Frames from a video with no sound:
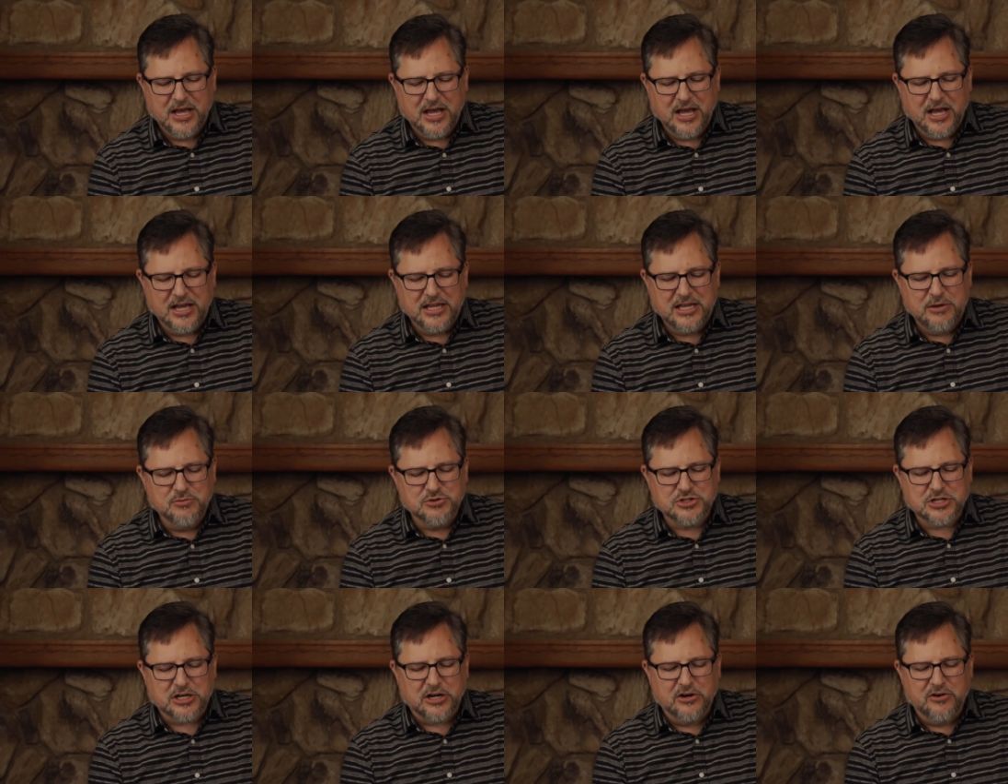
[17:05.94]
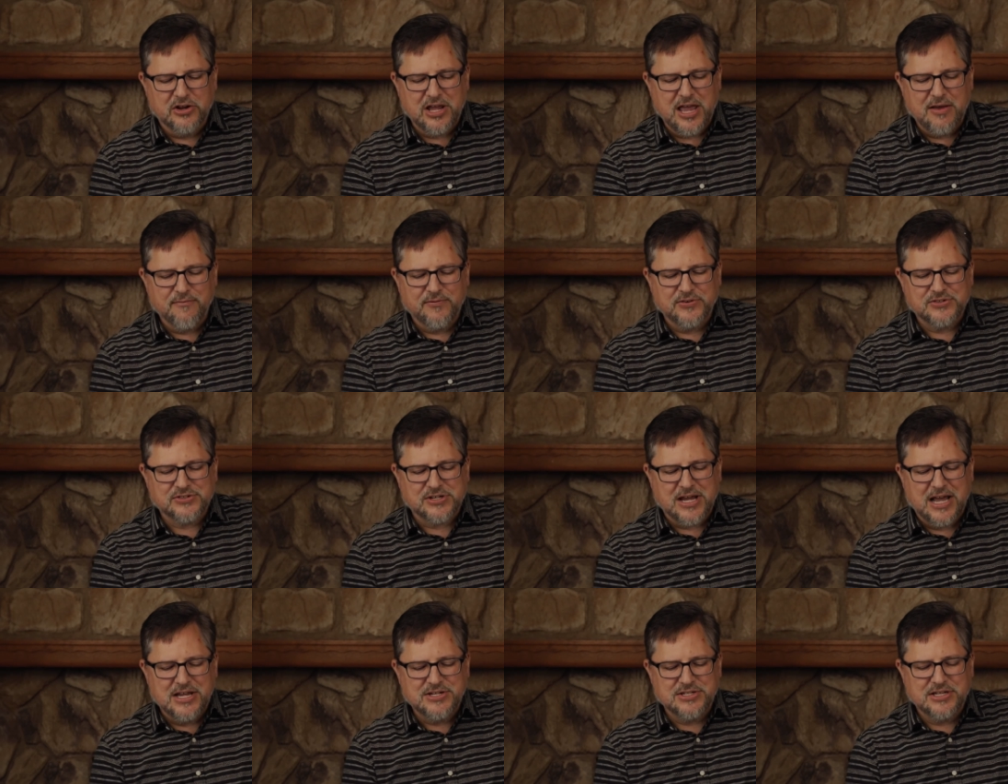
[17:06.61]
Uh, he was clearly
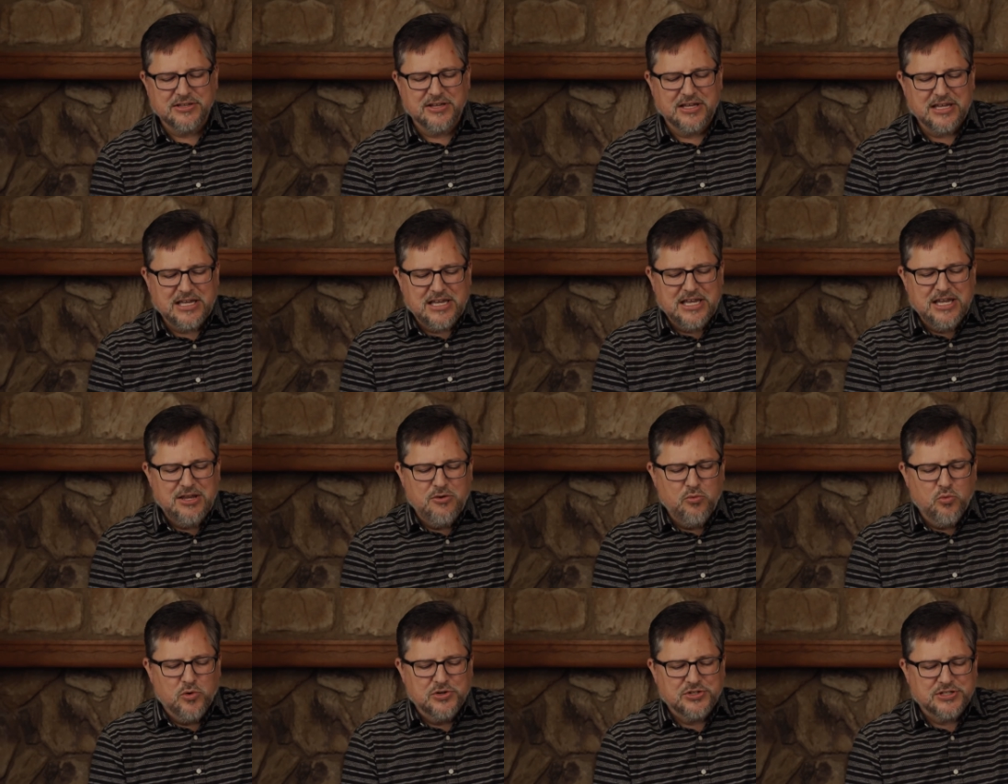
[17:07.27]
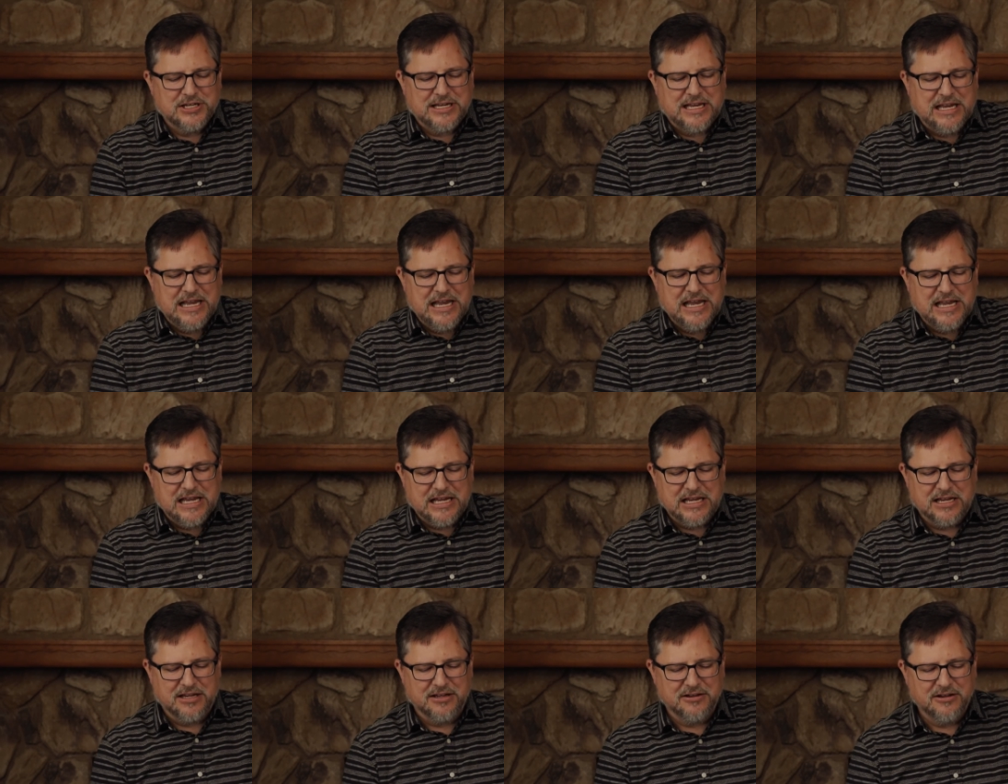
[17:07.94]
emphasizing that he was a
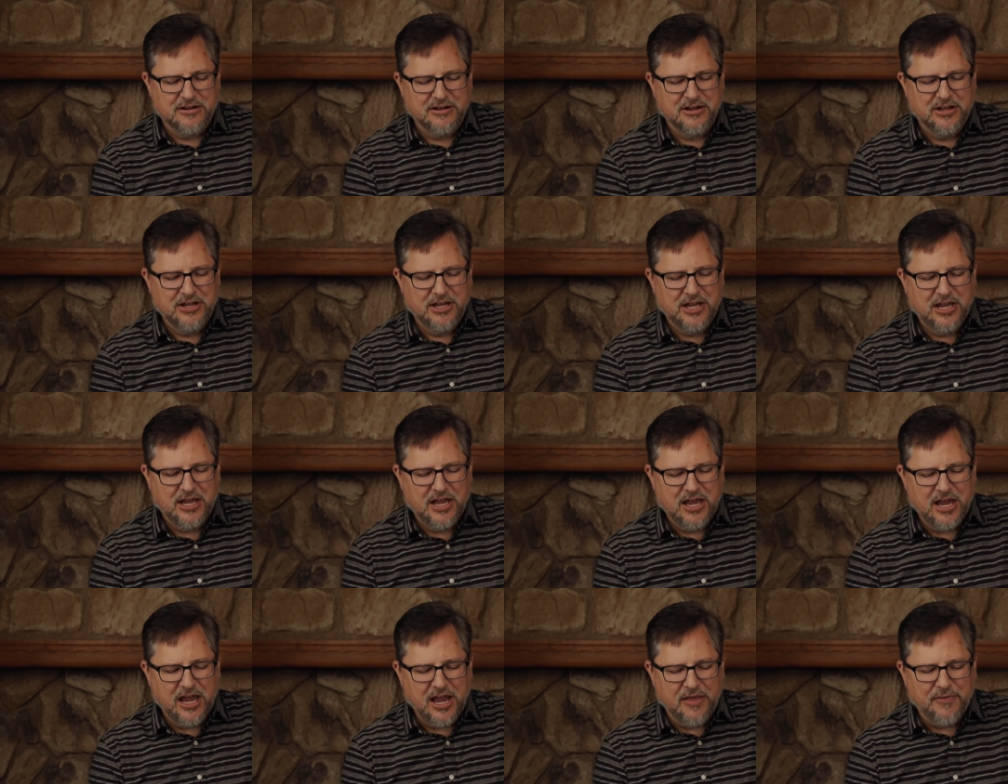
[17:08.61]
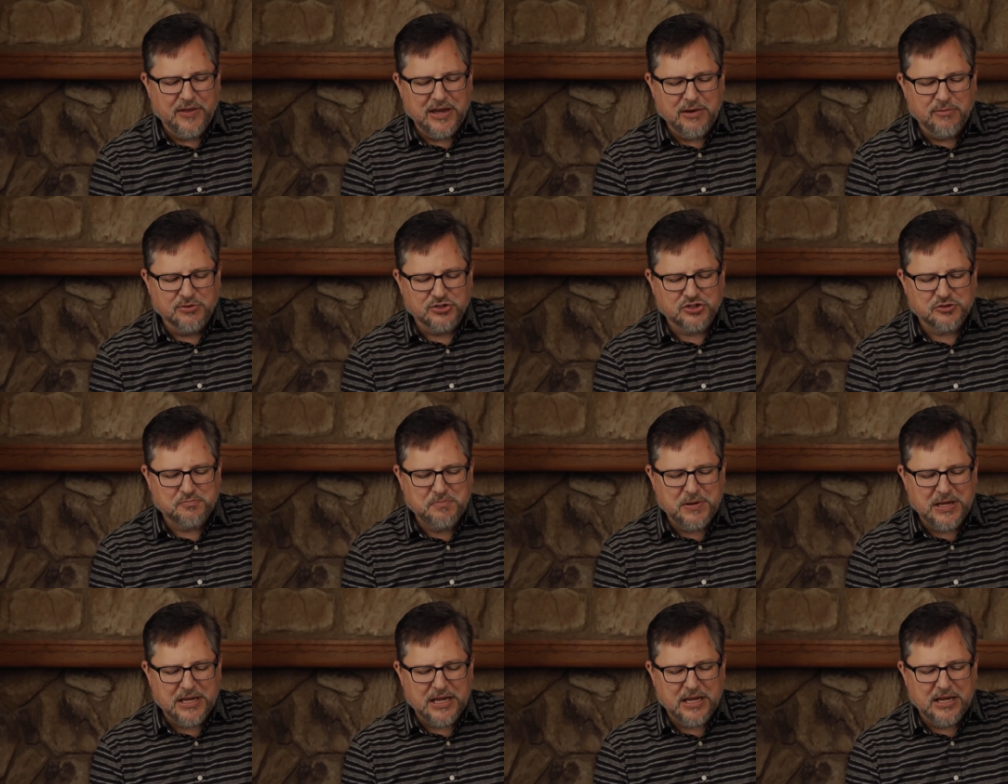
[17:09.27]
king and that he was
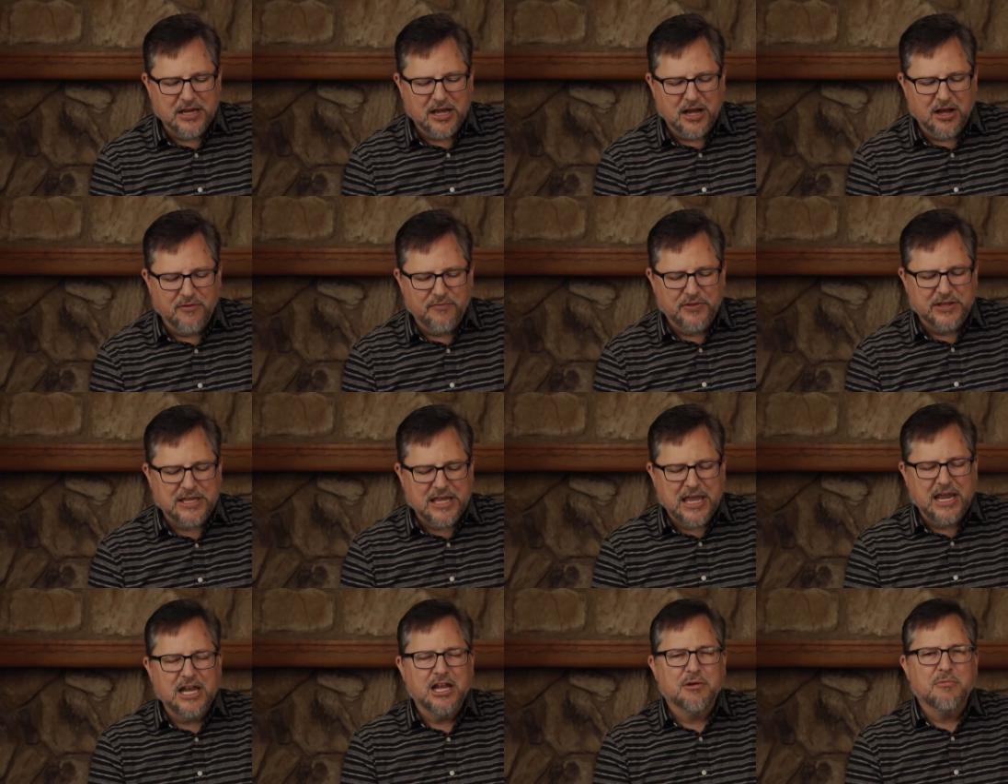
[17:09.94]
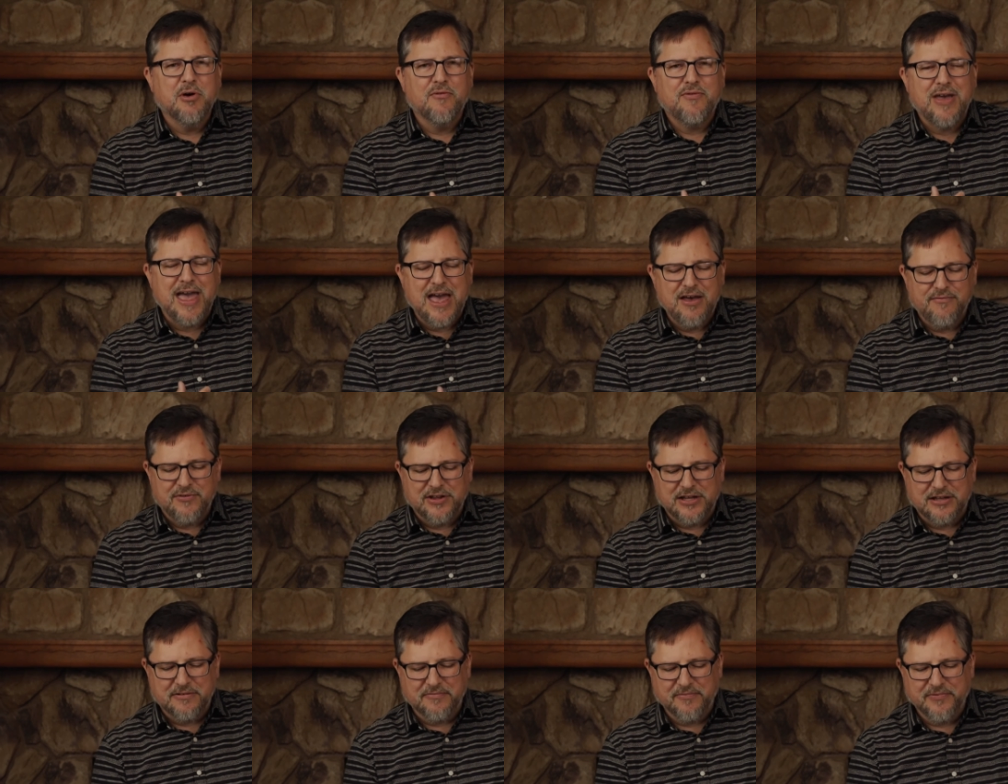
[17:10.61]
speaking of the kingdom of
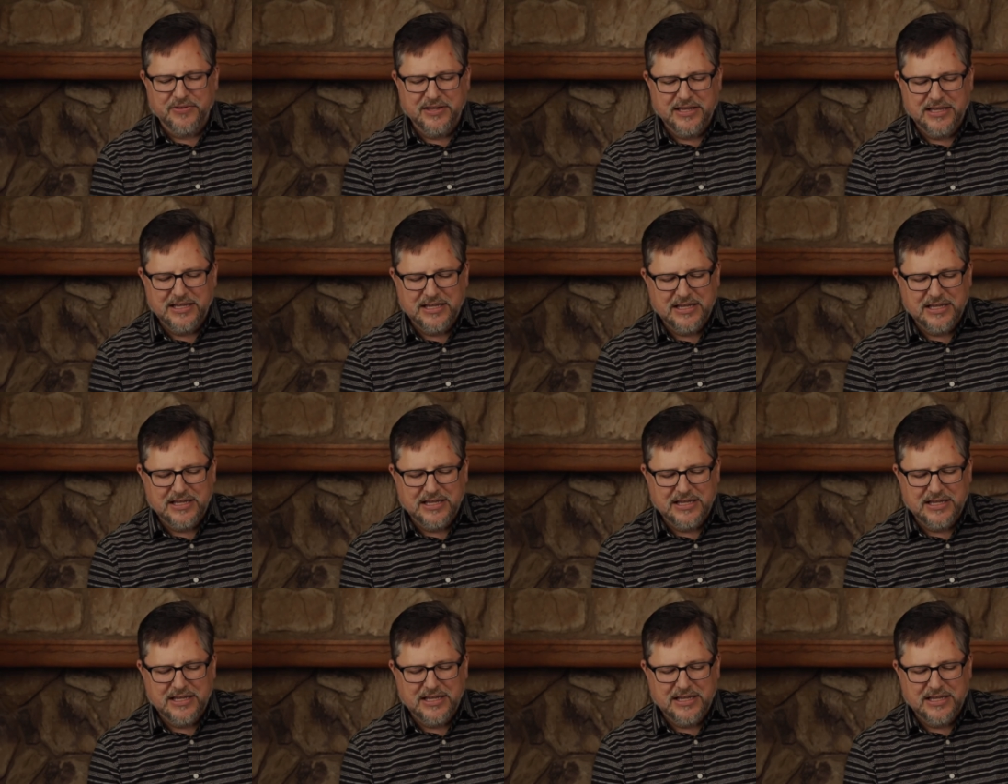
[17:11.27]
heaven.